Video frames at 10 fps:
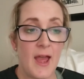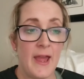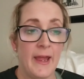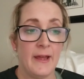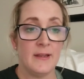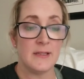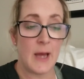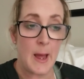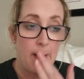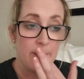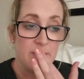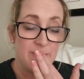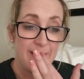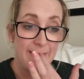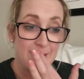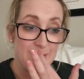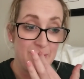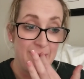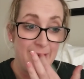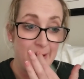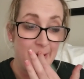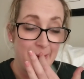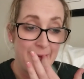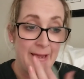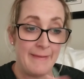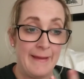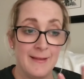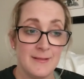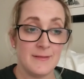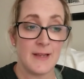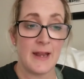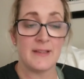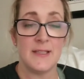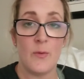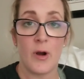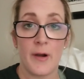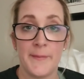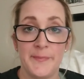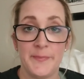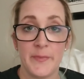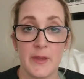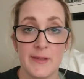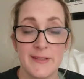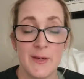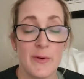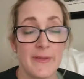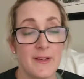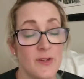and do that this week, and then kind of see where things